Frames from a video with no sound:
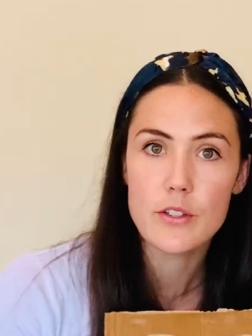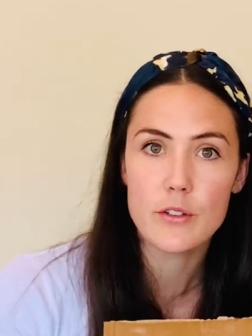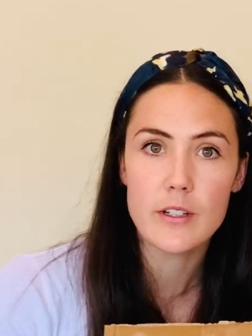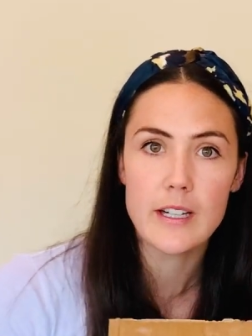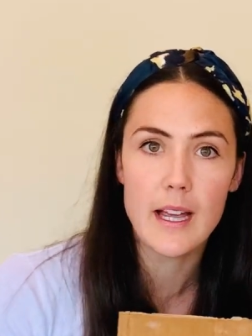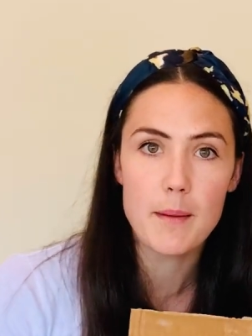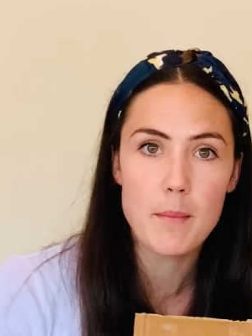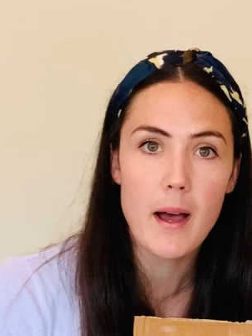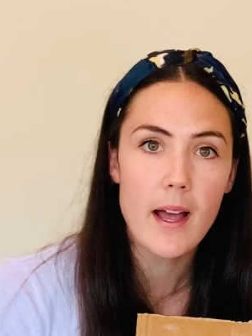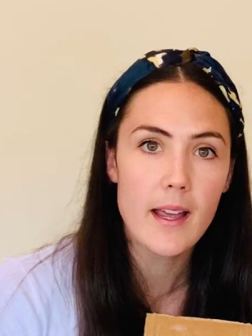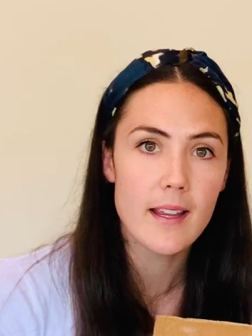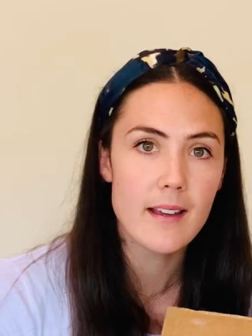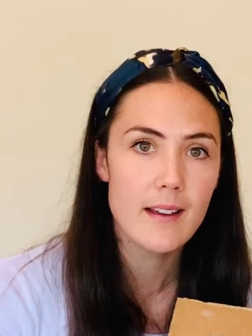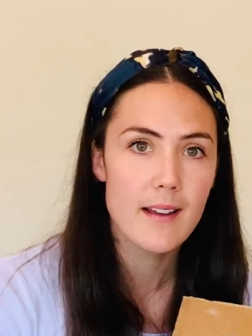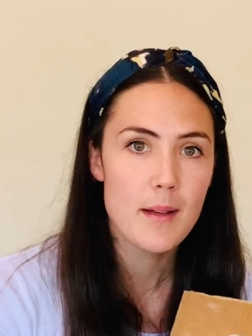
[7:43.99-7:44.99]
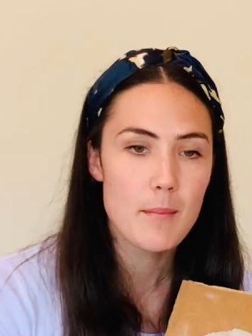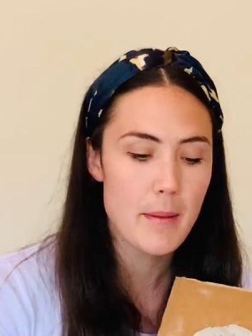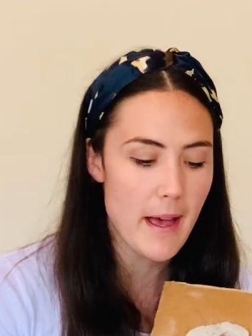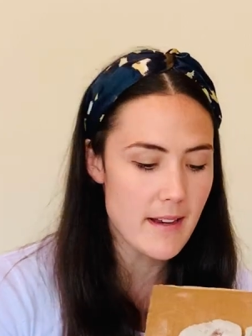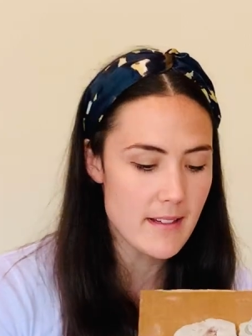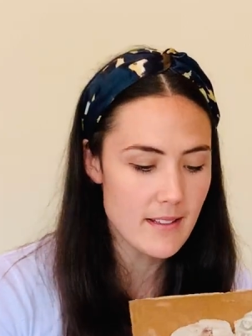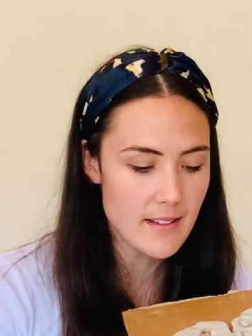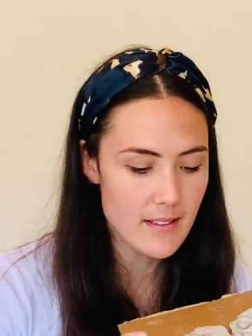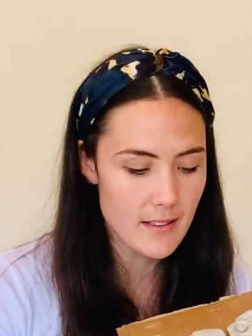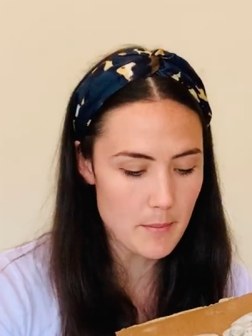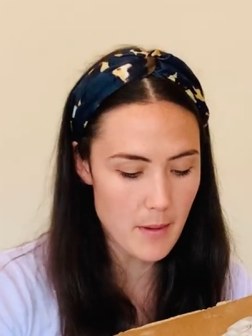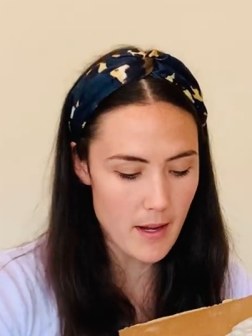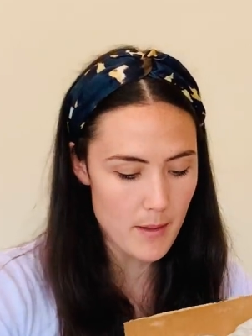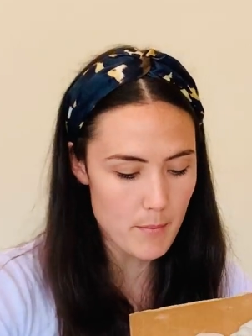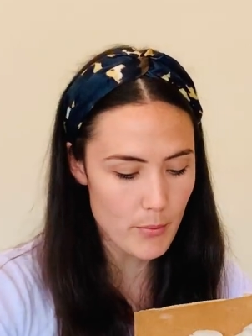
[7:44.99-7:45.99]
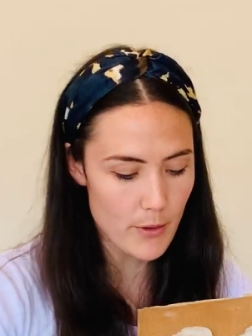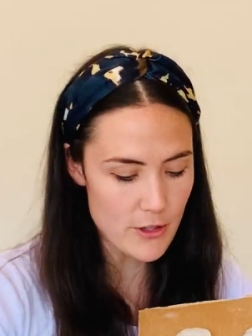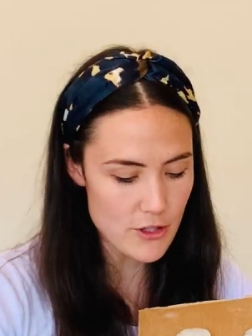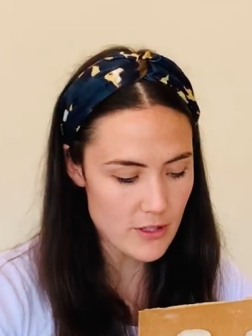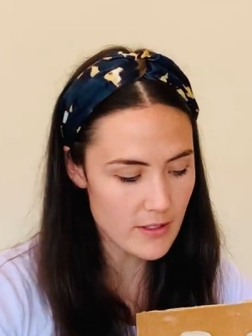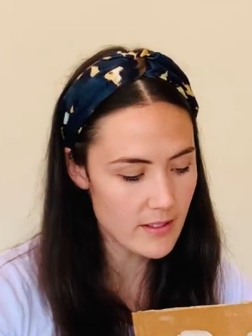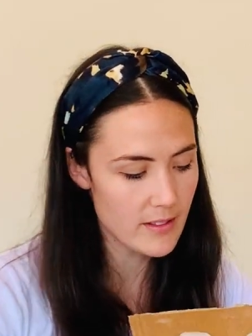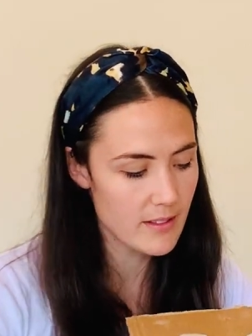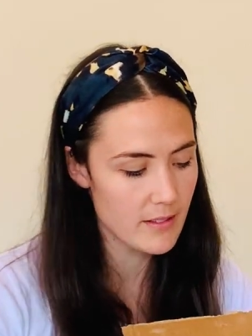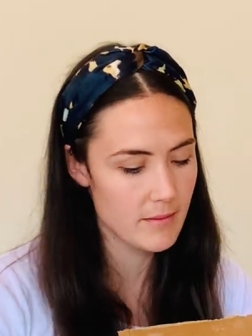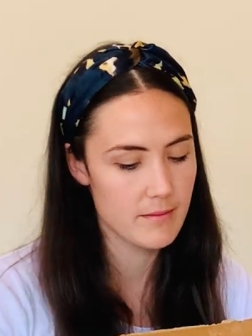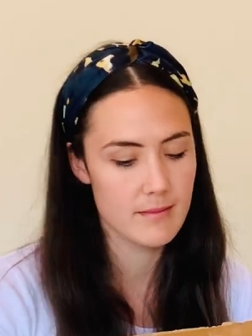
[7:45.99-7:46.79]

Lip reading: create my patterns and my impressions.